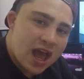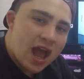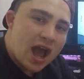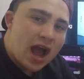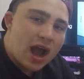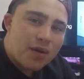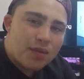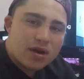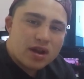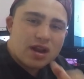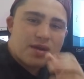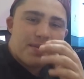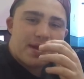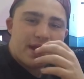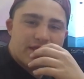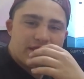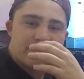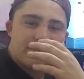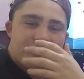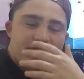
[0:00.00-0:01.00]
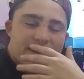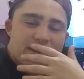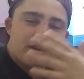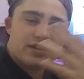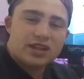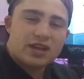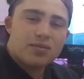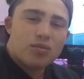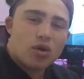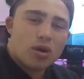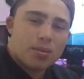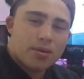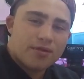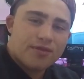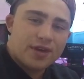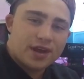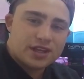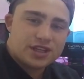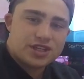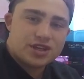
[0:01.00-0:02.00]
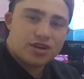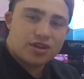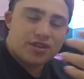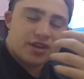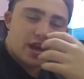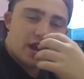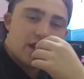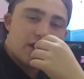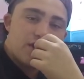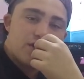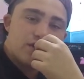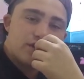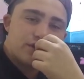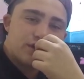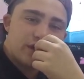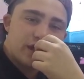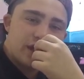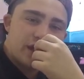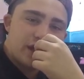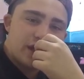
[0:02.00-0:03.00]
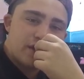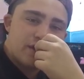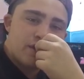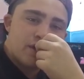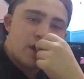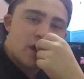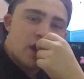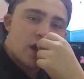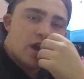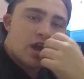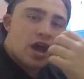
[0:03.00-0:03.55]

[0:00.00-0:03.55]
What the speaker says: I wanted to make this video a little more professional than I usually do.